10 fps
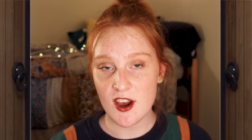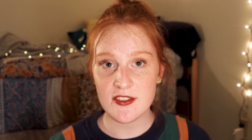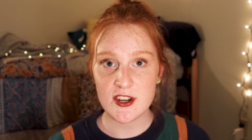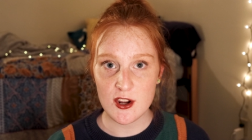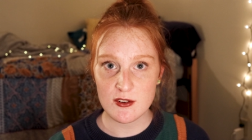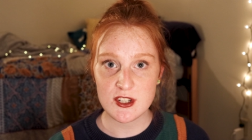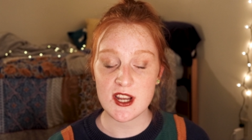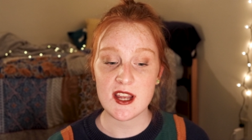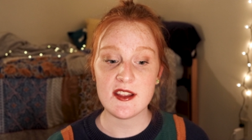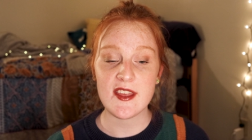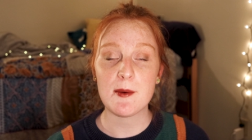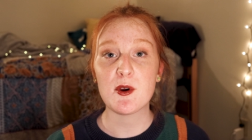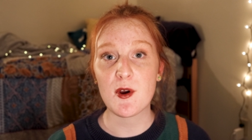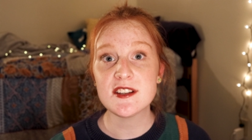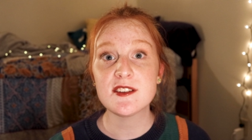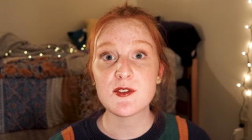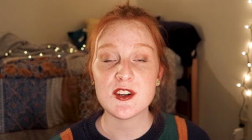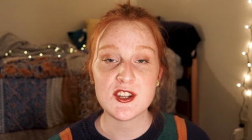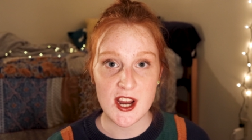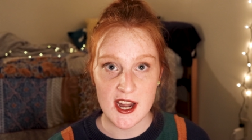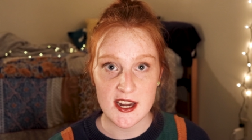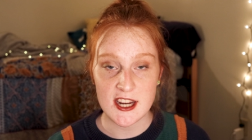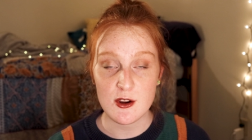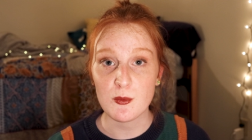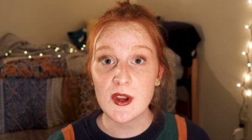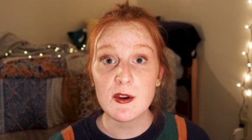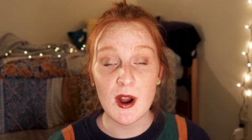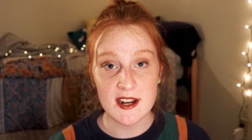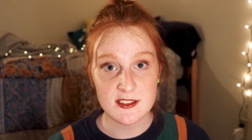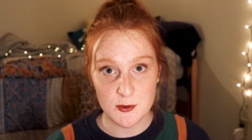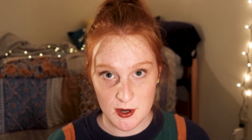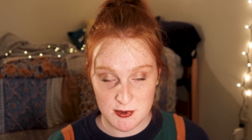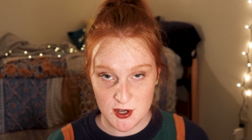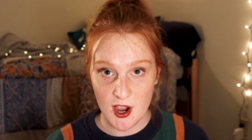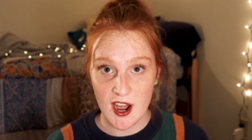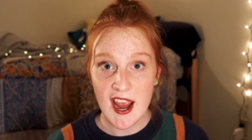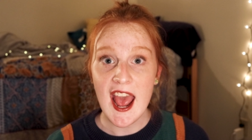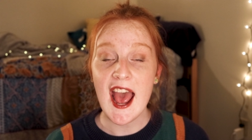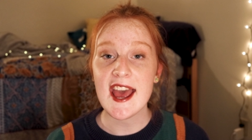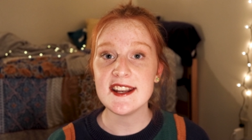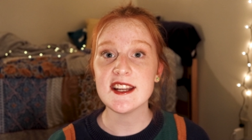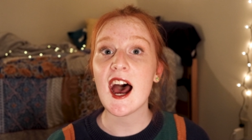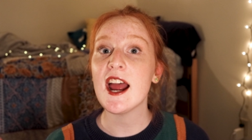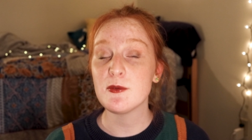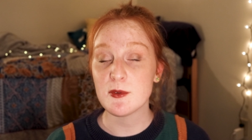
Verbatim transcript: on the notion that progressive Christianity rewrites scripture, and I